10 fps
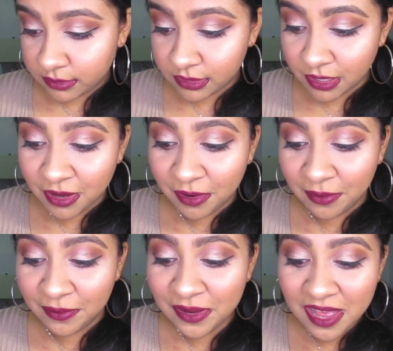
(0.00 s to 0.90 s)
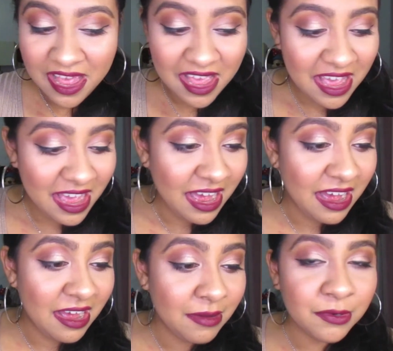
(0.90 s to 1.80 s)
So
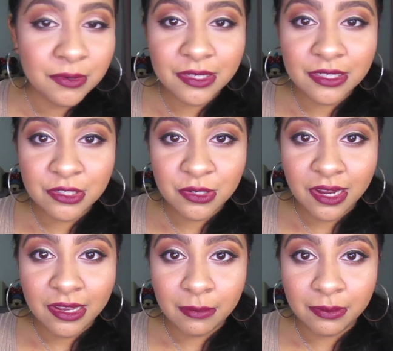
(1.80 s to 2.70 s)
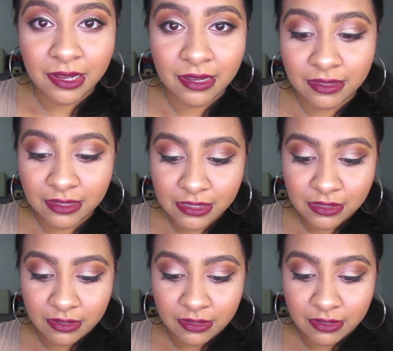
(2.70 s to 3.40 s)
I'm going to try and apply this,